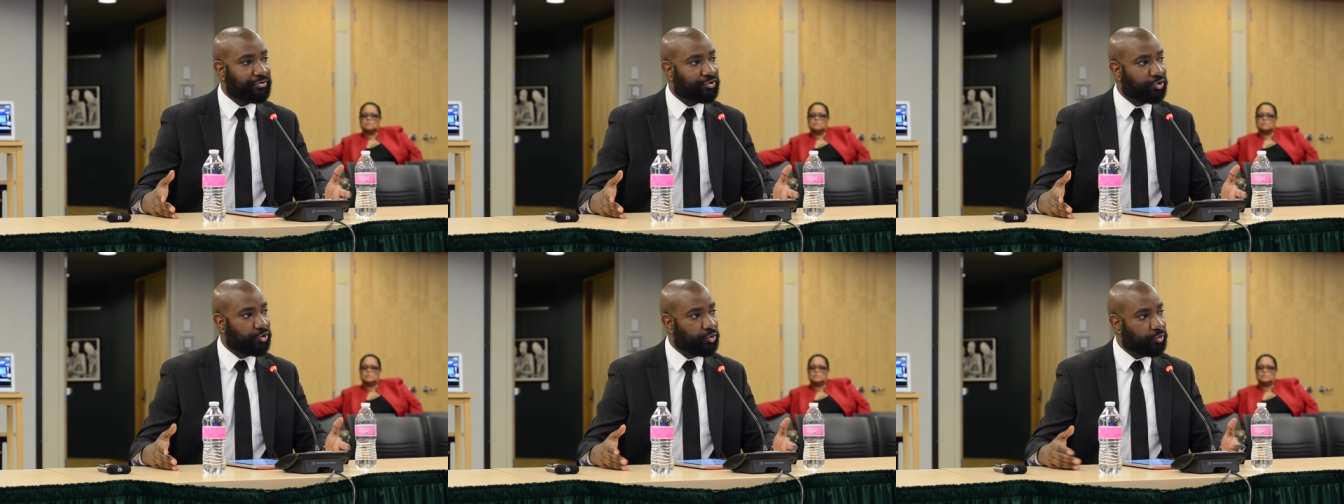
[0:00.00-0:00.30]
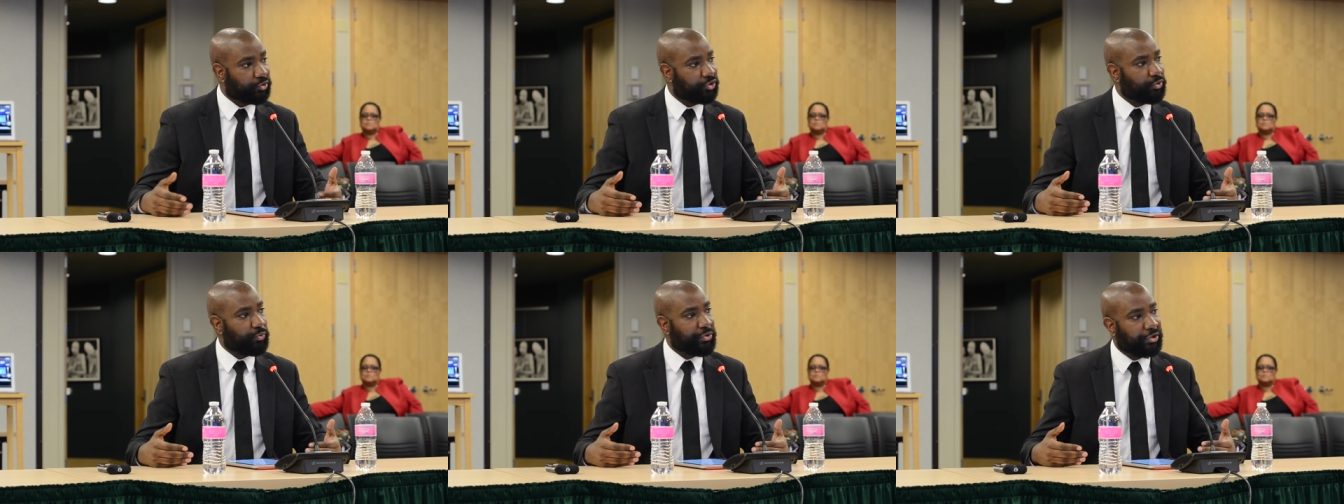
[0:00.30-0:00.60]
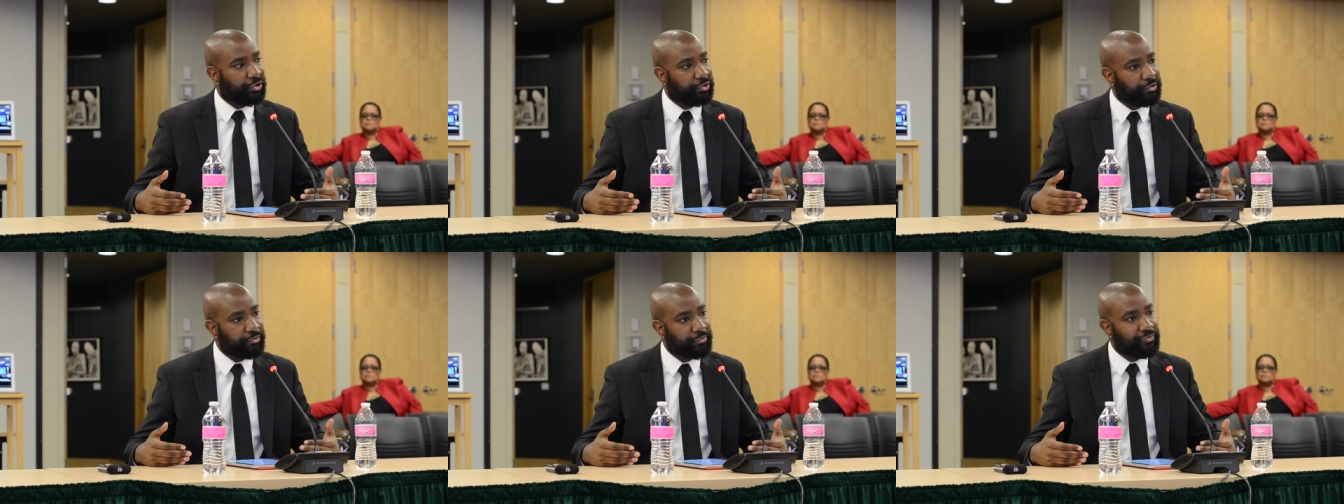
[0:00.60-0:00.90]
do to
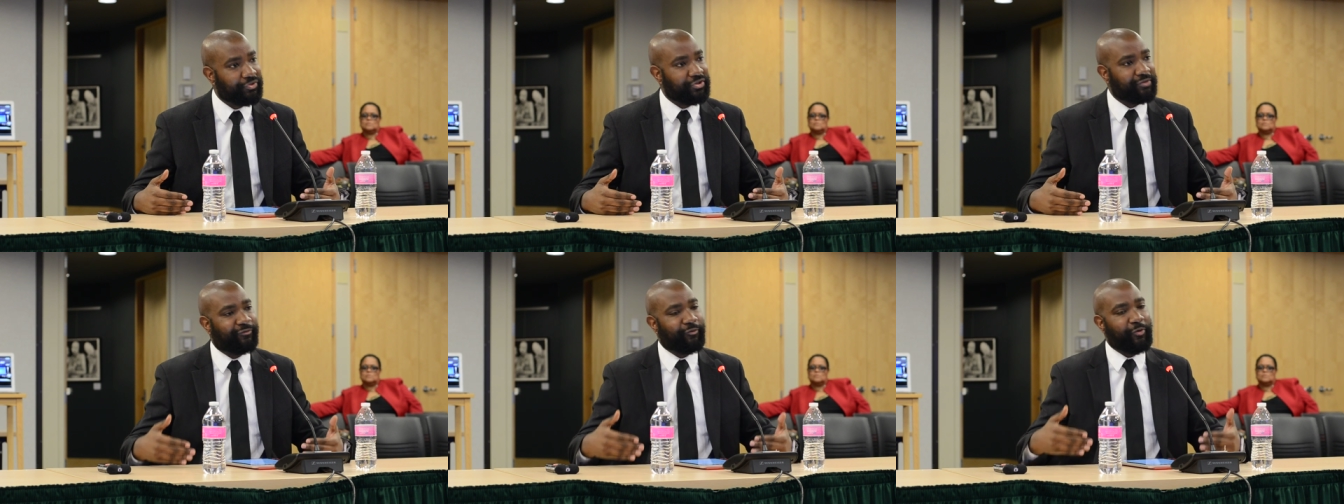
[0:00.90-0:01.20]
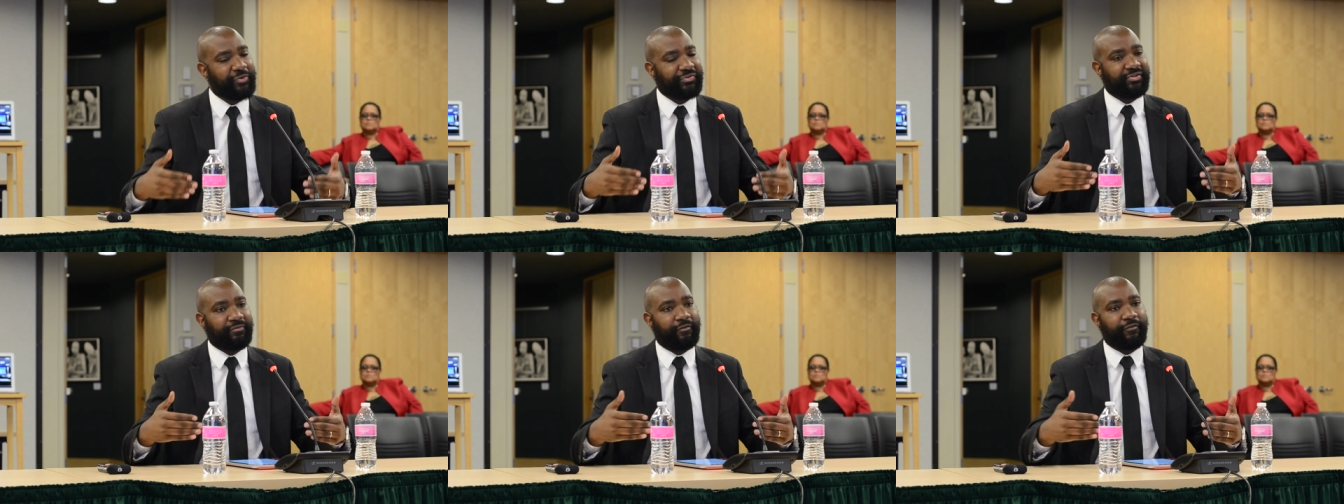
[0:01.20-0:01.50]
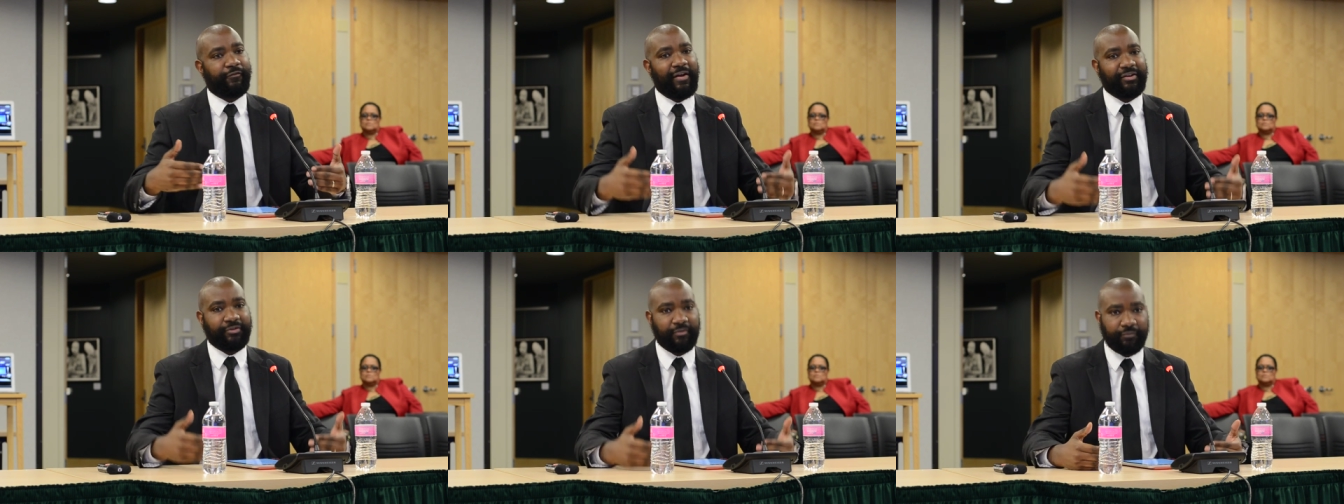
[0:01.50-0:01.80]
include the voices of
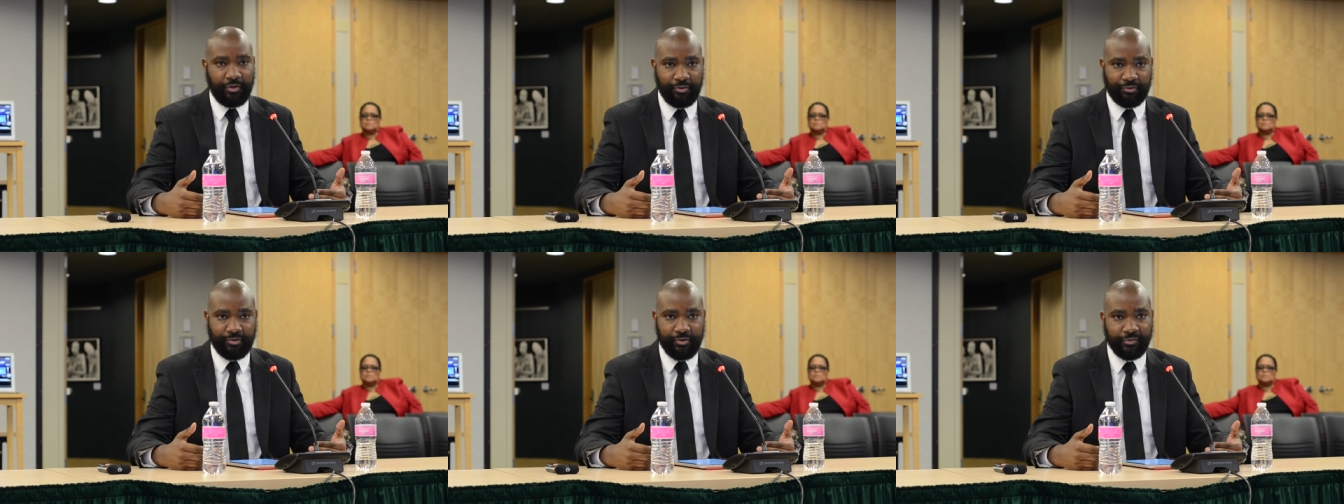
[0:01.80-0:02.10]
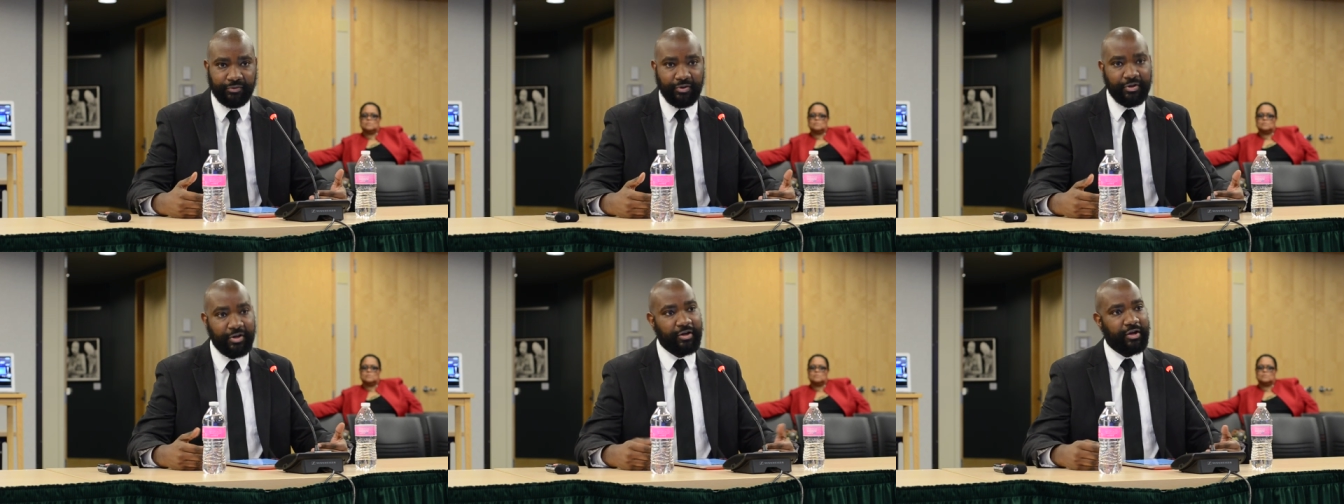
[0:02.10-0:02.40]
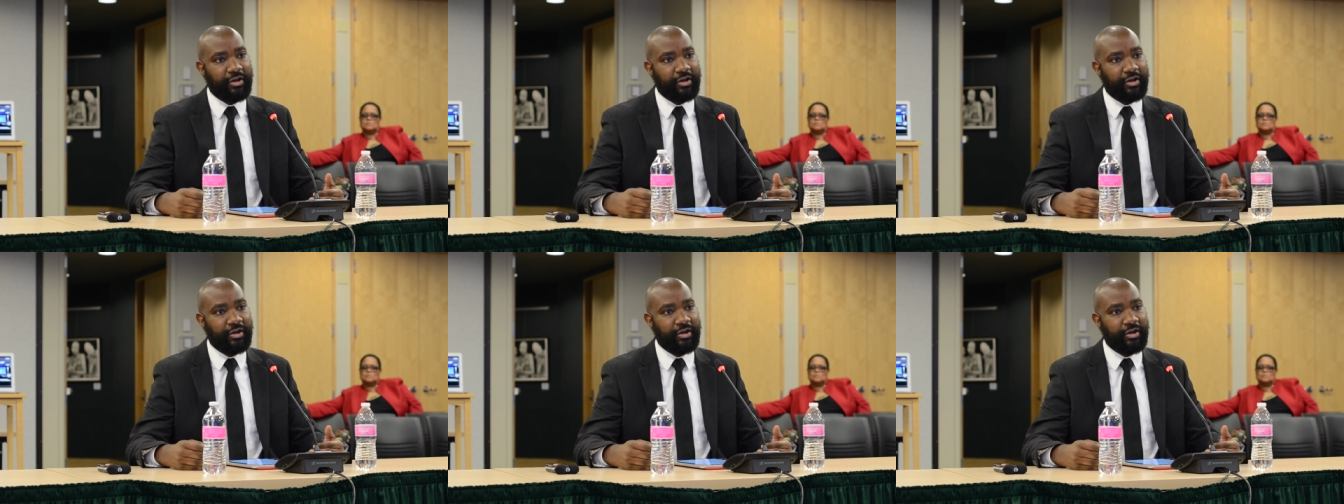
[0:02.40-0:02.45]
effective teachers